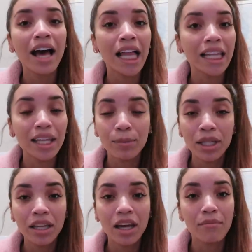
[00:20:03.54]
a
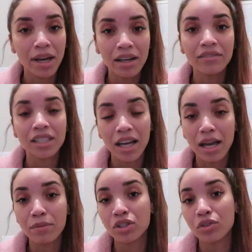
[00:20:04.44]
limited amount of
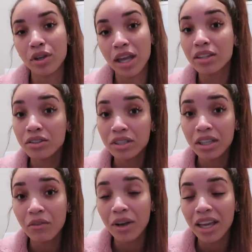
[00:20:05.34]
time to enter the
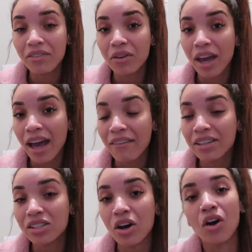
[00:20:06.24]
giveaway if you
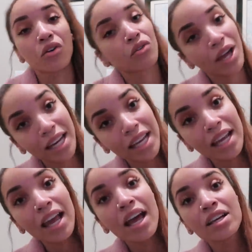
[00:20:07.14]
haven't
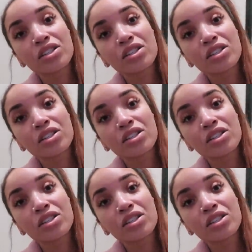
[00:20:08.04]
already.